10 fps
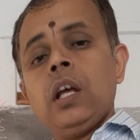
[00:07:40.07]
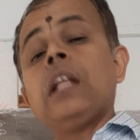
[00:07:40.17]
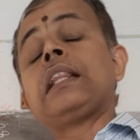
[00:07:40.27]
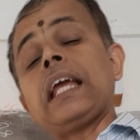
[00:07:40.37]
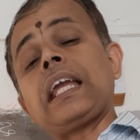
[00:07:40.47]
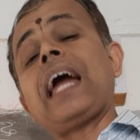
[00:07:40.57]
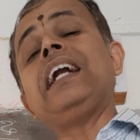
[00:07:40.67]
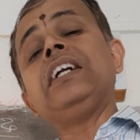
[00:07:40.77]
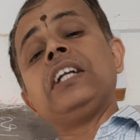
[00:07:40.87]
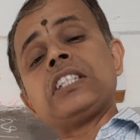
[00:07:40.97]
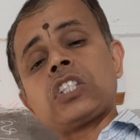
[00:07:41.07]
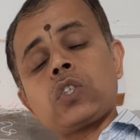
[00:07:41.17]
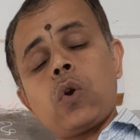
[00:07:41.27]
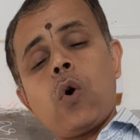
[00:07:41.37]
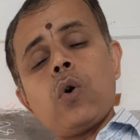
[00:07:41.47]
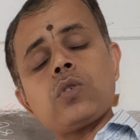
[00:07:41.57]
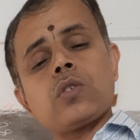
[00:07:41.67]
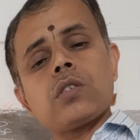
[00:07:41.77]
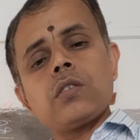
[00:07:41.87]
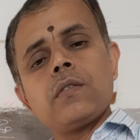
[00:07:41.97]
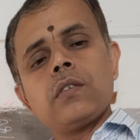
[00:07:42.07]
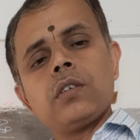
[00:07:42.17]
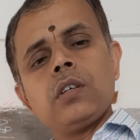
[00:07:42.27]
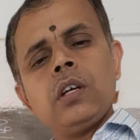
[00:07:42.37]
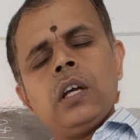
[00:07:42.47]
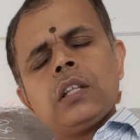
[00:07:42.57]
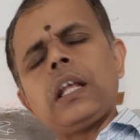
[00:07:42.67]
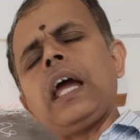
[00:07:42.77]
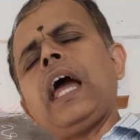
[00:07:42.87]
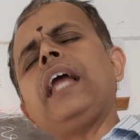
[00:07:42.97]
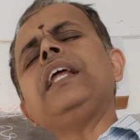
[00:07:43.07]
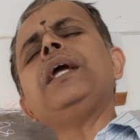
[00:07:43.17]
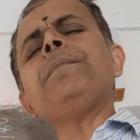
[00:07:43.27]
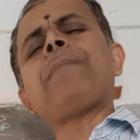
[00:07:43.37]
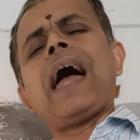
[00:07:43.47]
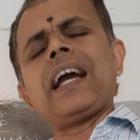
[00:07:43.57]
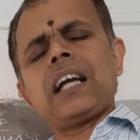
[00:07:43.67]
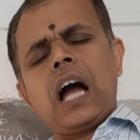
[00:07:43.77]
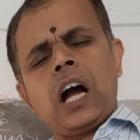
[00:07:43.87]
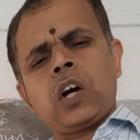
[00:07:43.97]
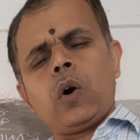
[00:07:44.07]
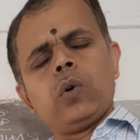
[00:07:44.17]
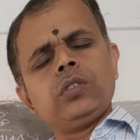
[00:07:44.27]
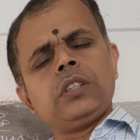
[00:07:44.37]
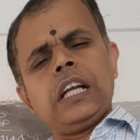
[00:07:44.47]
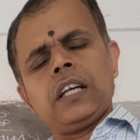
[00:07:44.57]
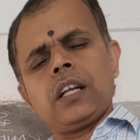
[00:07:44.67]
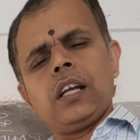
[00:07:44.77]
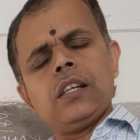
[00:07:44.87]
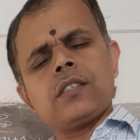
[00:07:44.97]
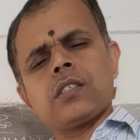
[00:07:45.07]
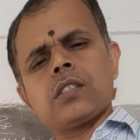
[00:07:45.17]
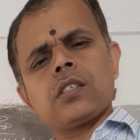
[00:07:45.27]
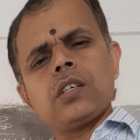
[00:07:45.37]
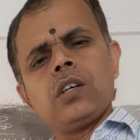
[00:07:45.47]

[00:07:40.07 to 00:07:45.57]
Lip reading: they can disclose any bank account details